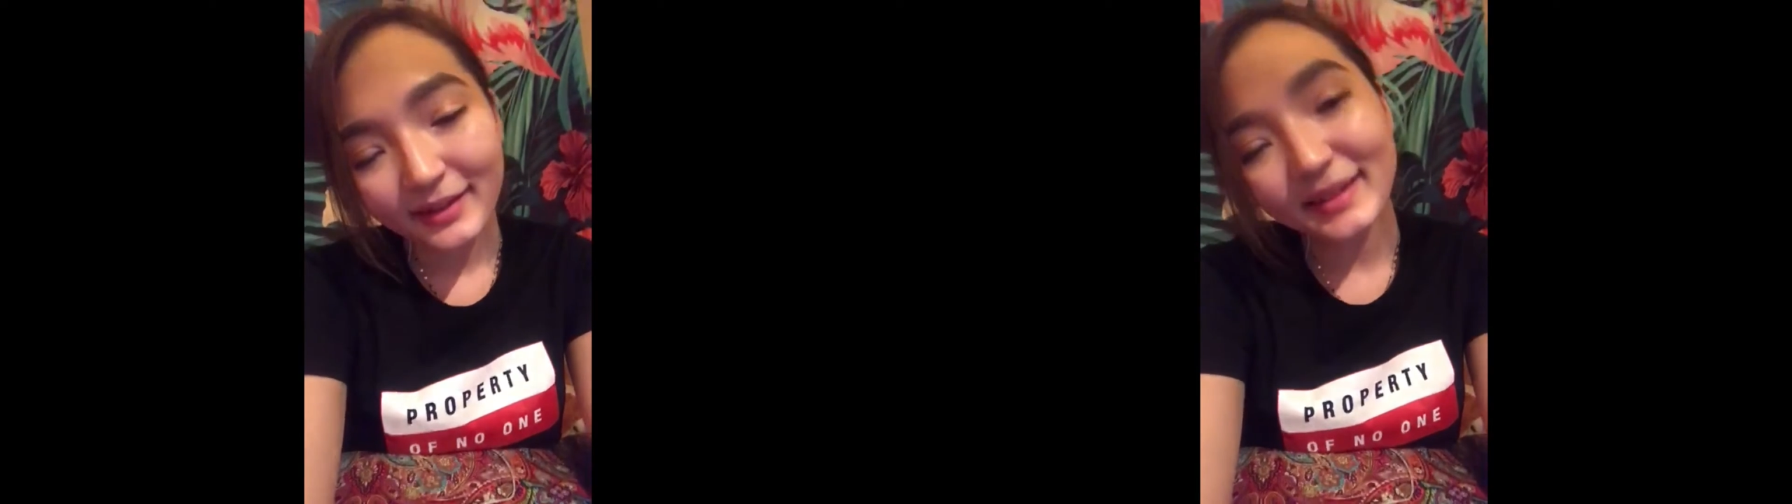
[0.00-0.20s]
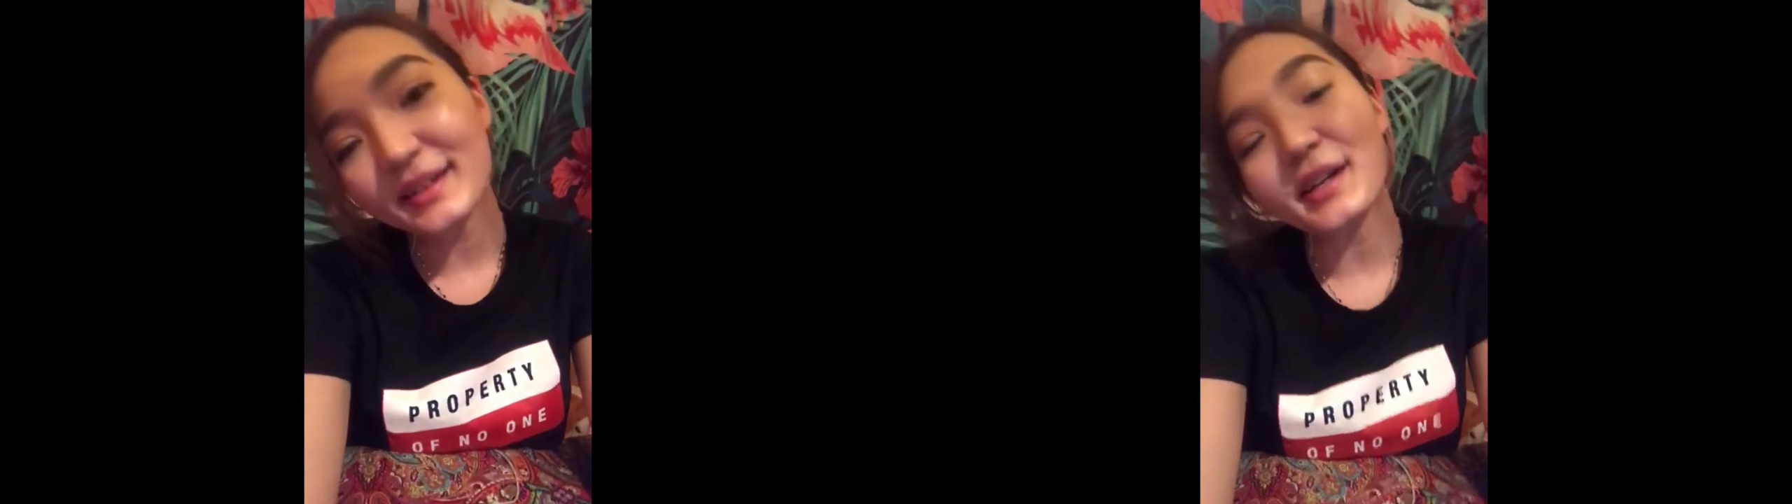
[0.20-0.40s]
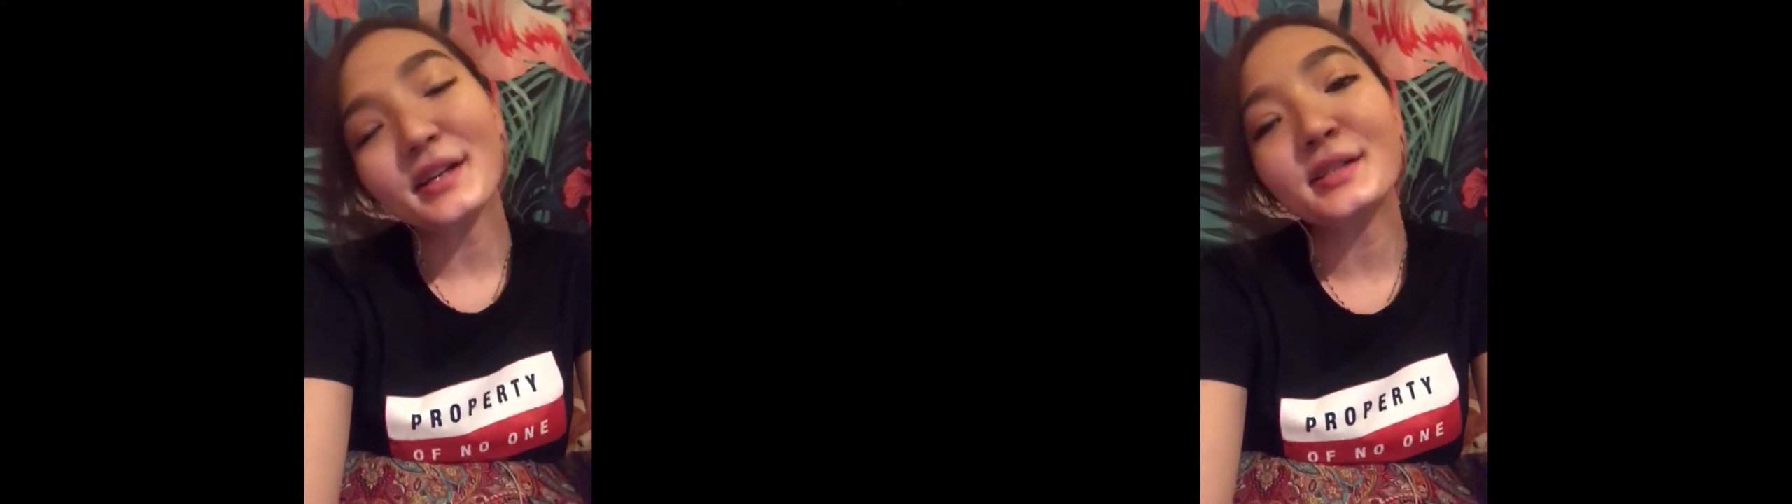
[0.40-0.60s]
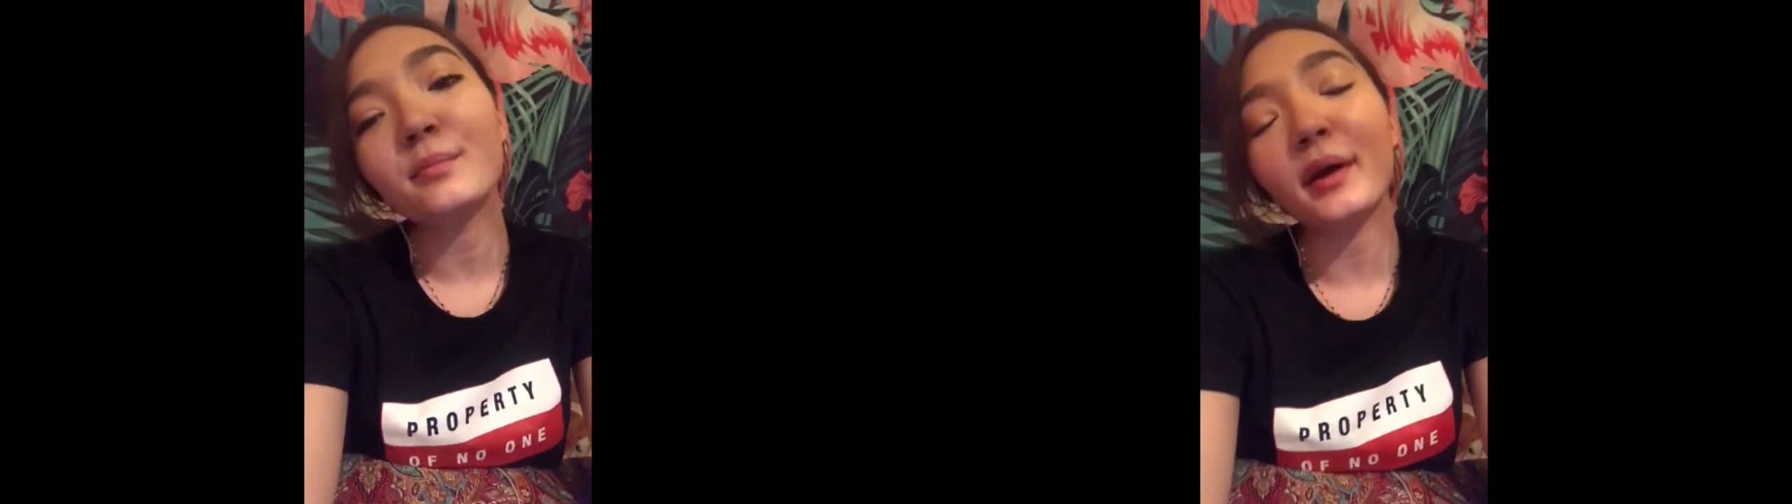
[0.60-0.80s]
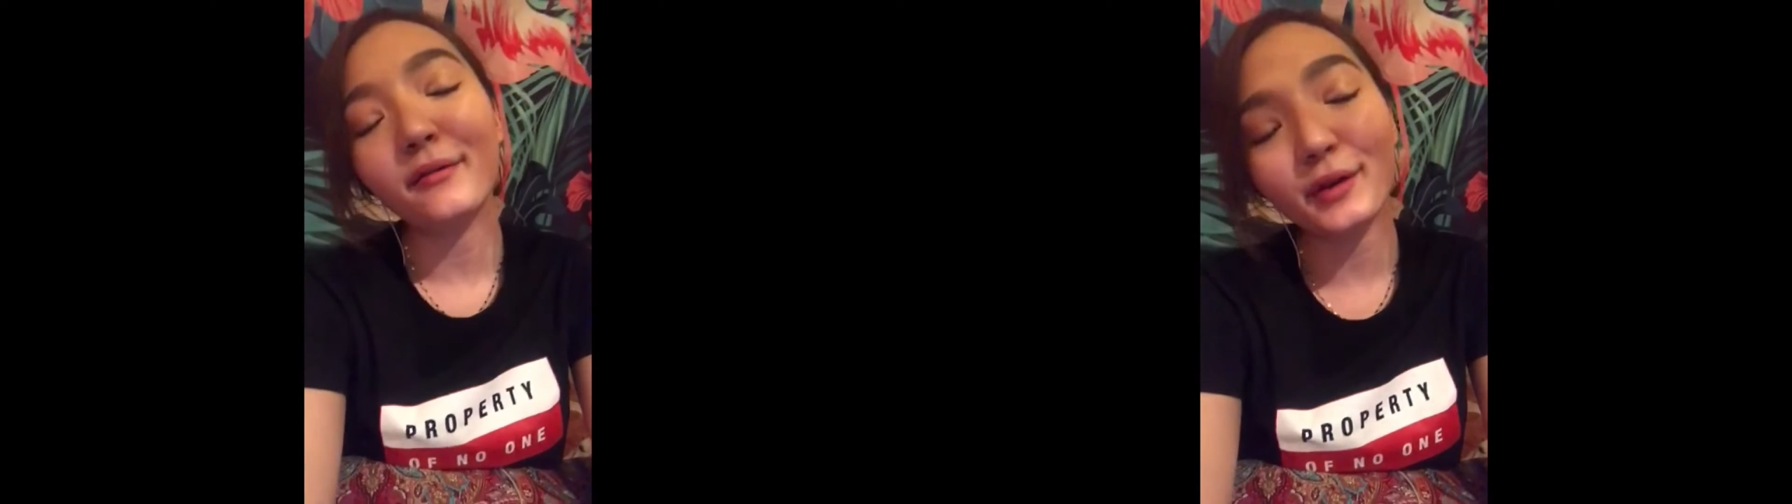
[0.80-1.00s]
There
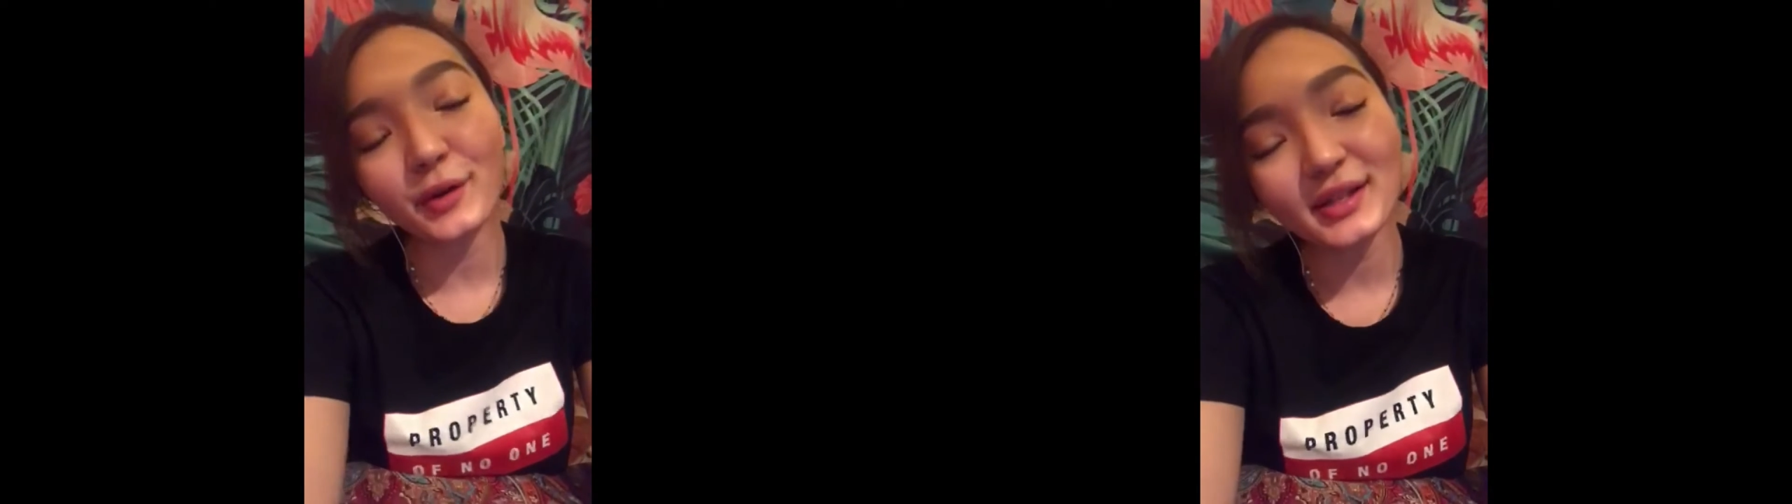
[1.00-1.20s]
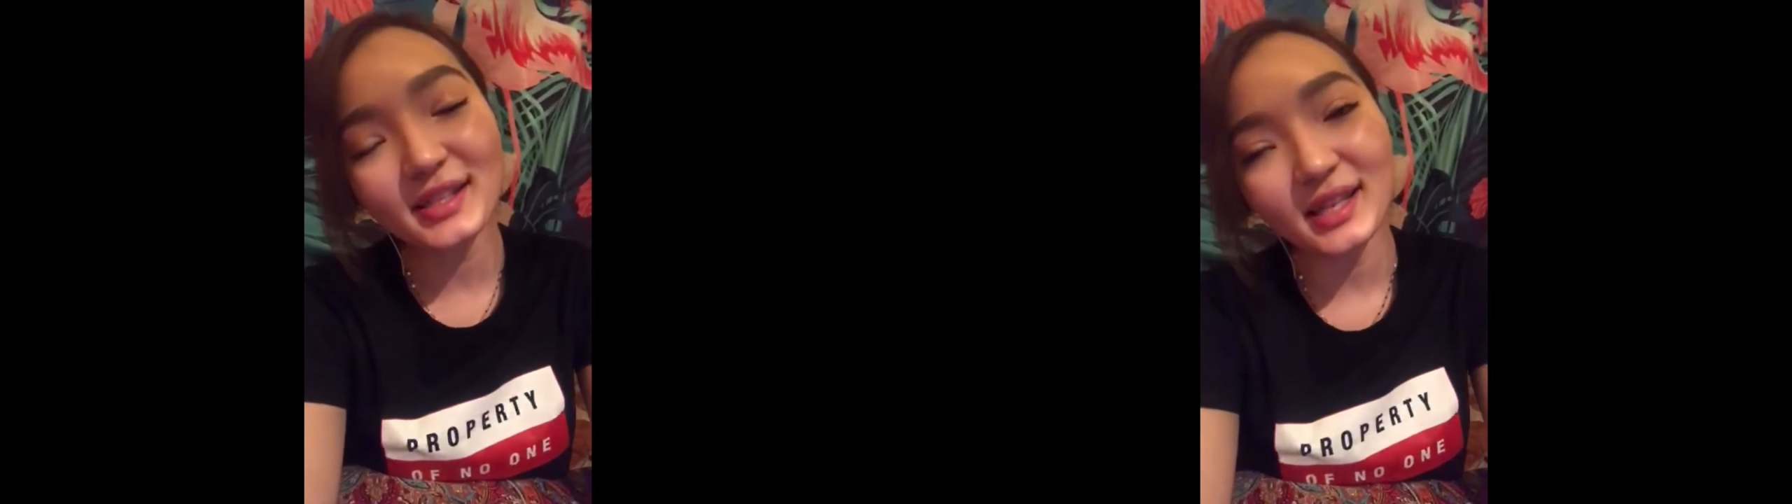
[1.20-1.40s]
is my favorite